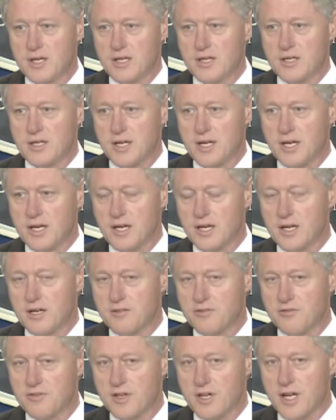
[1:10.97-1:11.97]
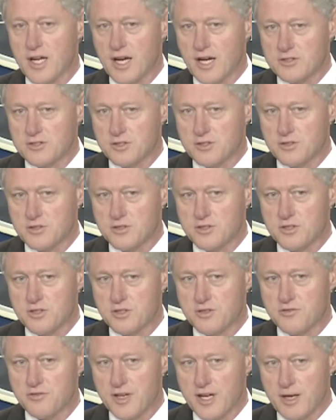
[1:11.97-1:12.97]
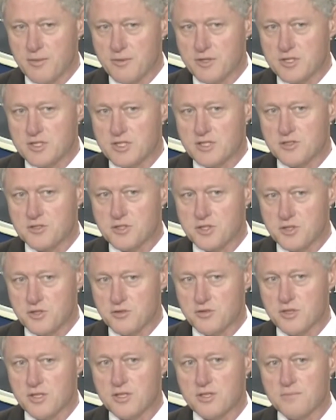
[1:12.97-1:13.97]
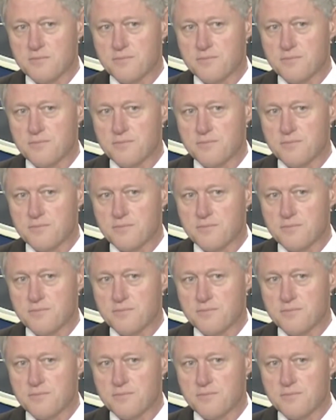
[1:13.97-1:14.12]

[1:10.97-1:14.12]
to get enough counselors to the families and the children